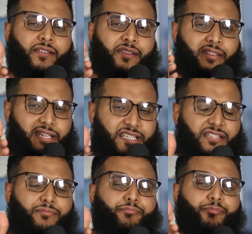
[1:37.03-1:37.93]

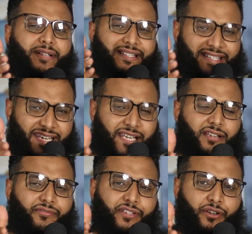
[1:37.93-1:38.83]
this
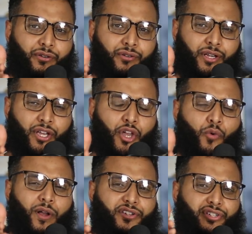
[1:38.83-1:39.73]
particular video
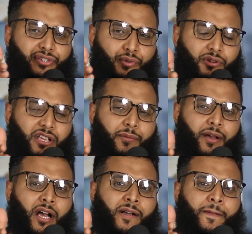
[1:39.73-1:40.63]
where she's talking
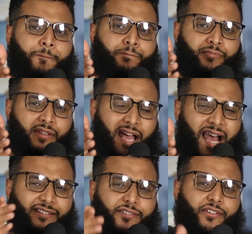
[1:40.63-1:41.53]
about
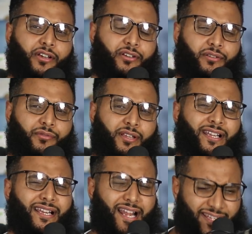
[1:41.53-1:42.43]
Ataturk.
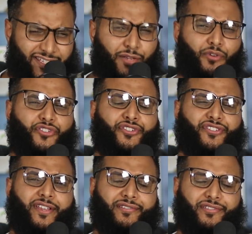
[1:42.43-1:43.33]
Let's see what she
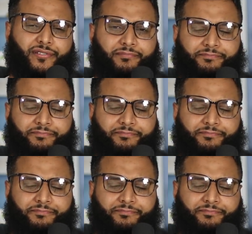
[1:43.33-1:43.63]
says.